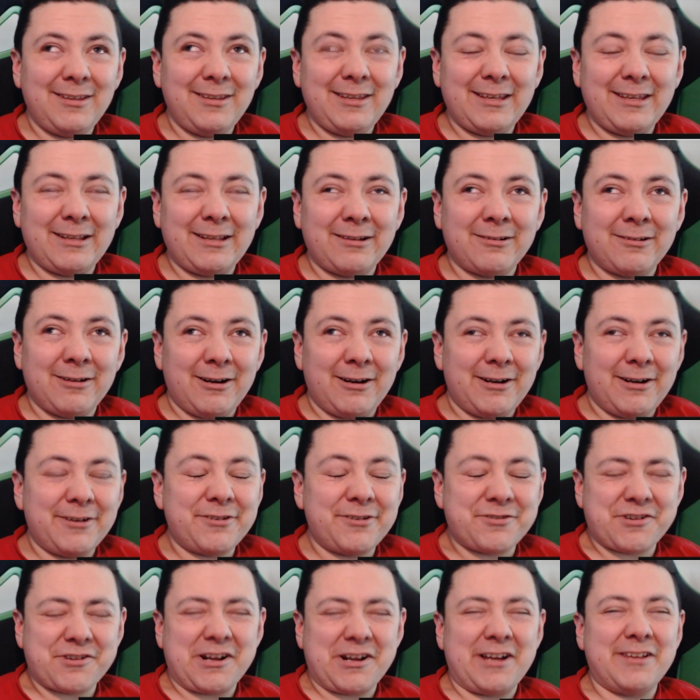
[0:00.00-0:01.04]
in
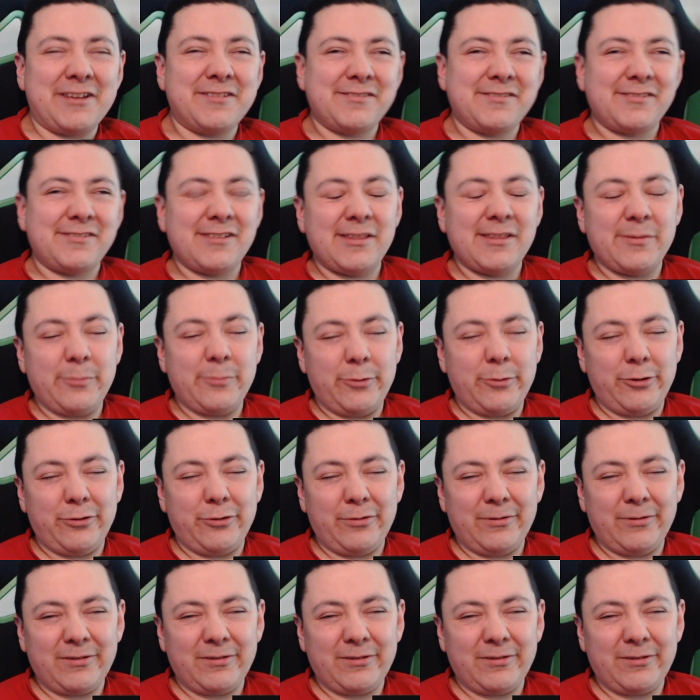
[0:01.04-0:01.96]
contrast to the moon,